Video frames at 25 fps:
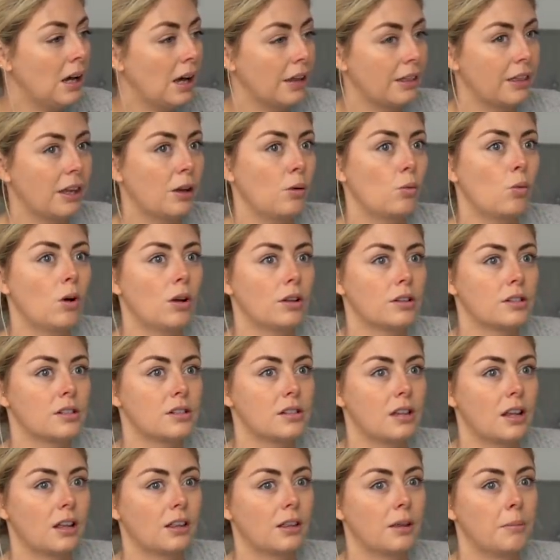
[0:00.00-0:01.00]
I think
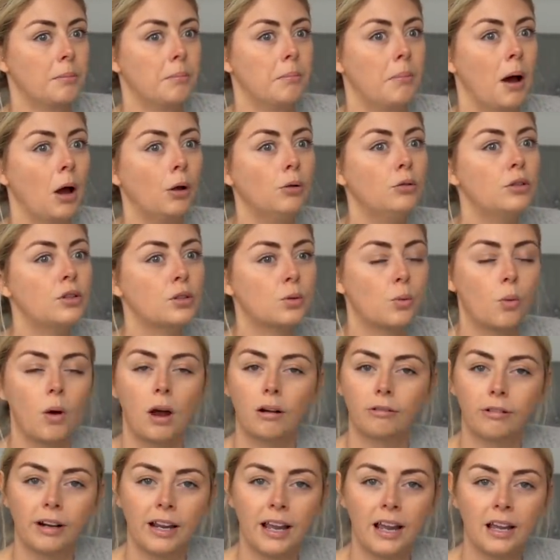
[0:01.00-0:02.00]
what's the most
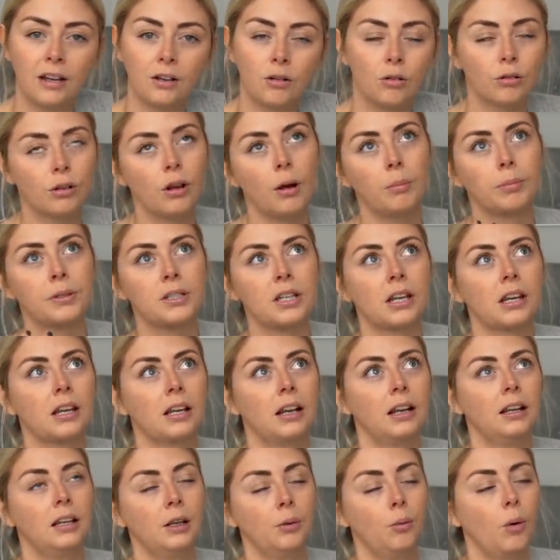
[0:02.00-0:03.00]
worrying, well, not
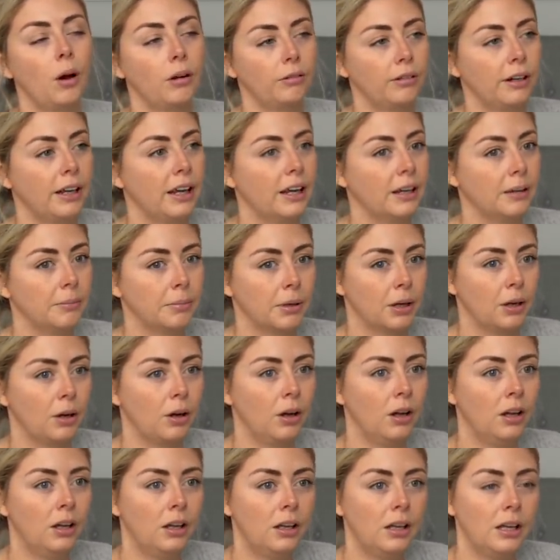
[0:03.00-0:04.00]
particularly worrying,
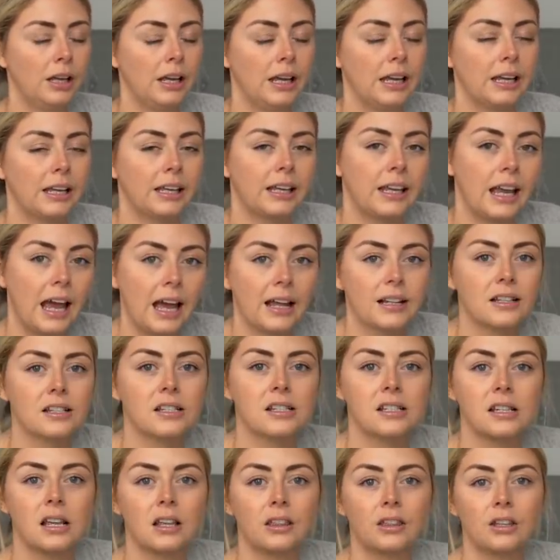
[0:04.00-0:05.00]
but it
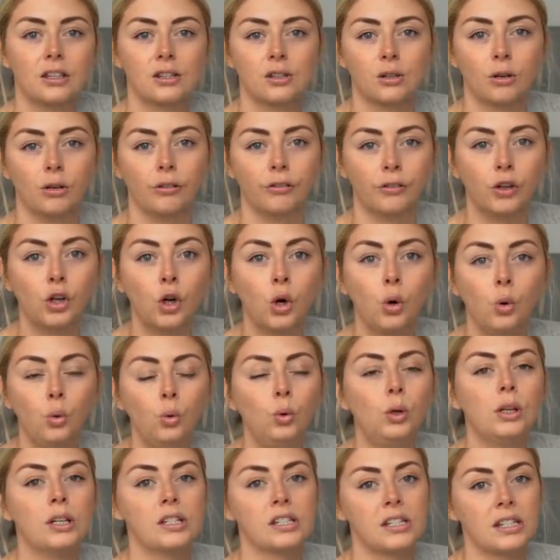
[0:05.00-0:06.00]
gets the sort of
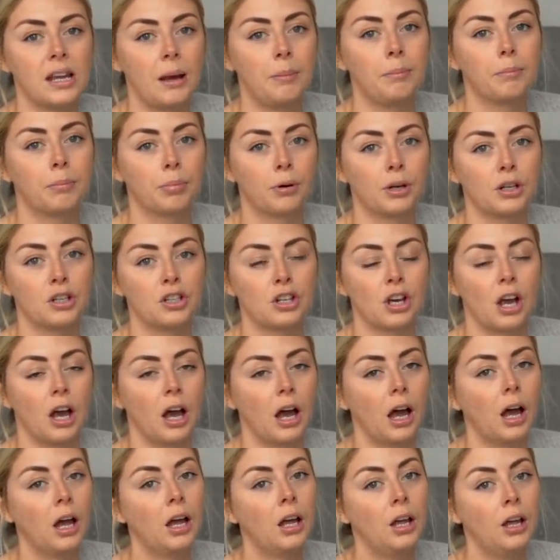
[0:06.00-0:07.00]
coolest
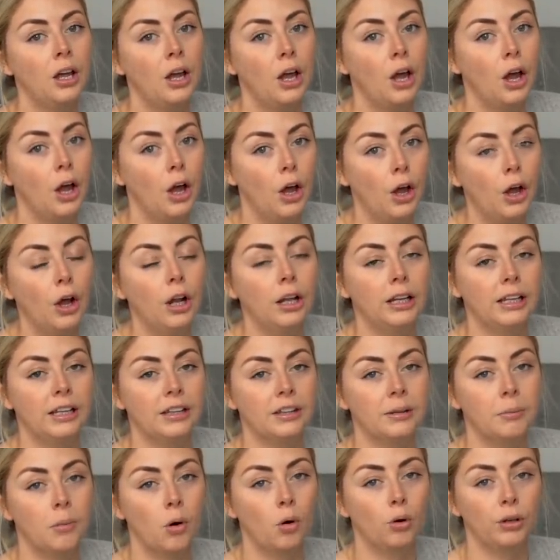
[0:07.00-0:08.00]
temperature early
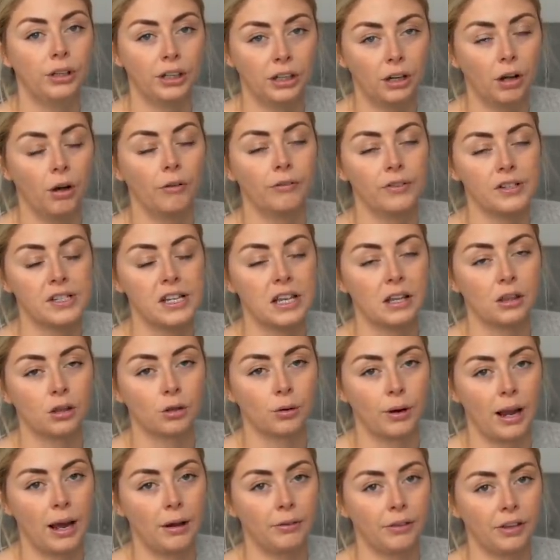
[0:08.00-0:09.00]
in the morning, obviously
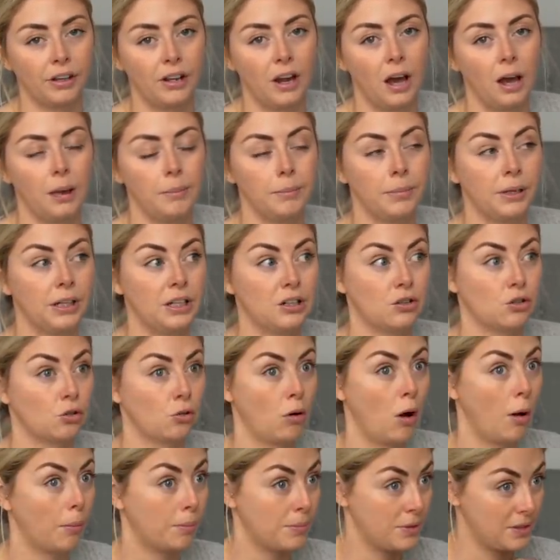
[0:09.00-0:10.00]
throughout the night, but it
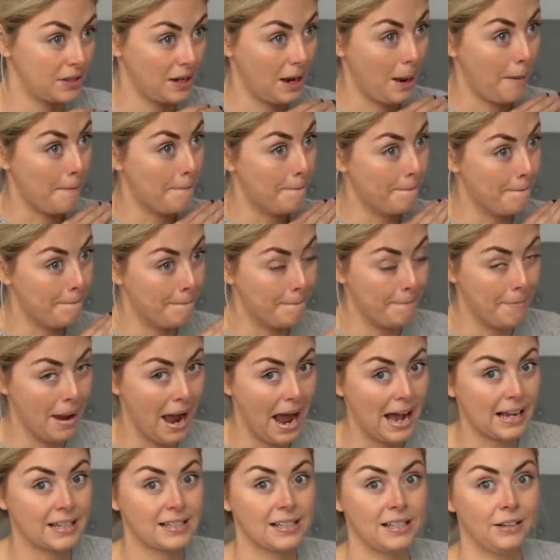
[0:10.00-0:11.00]
drops
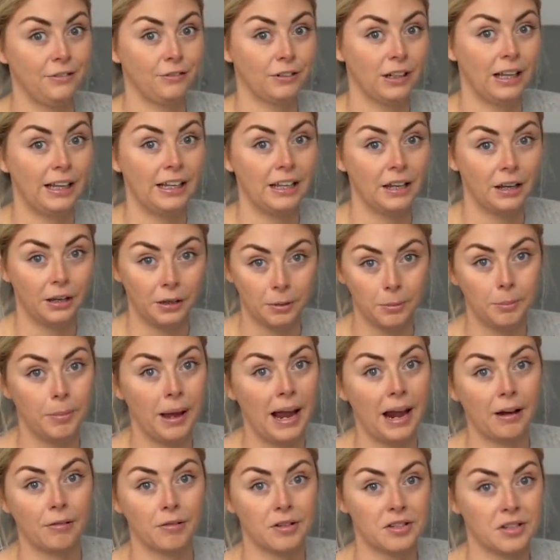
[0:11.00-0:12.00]
massively in
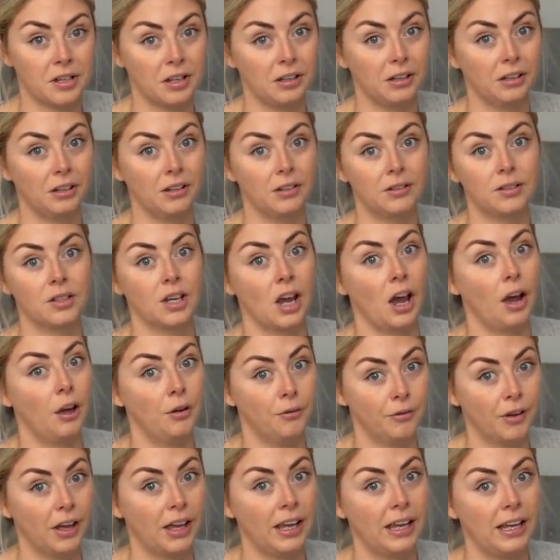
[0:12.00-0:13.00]
comparison to
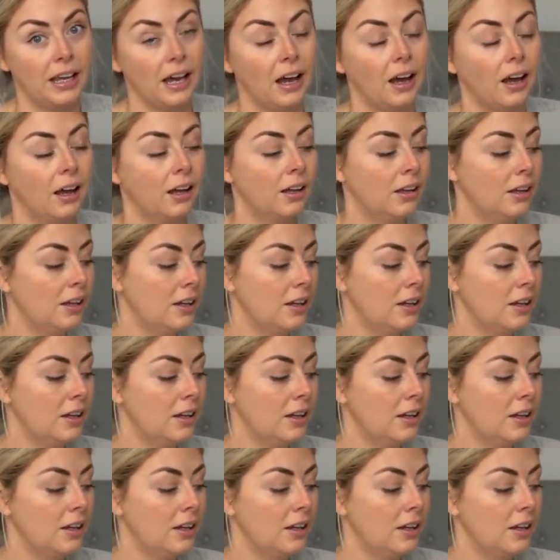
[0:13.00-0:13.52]
over here.